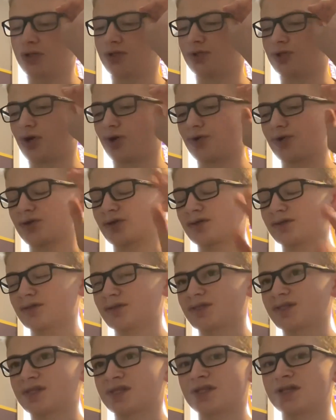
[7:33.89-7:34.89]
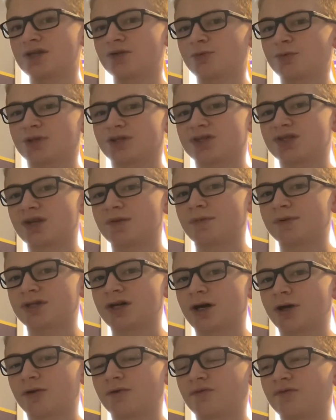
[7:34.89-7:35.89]
dark scene with the
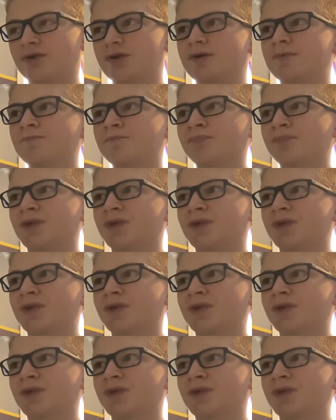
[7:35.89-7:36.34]
cinematography,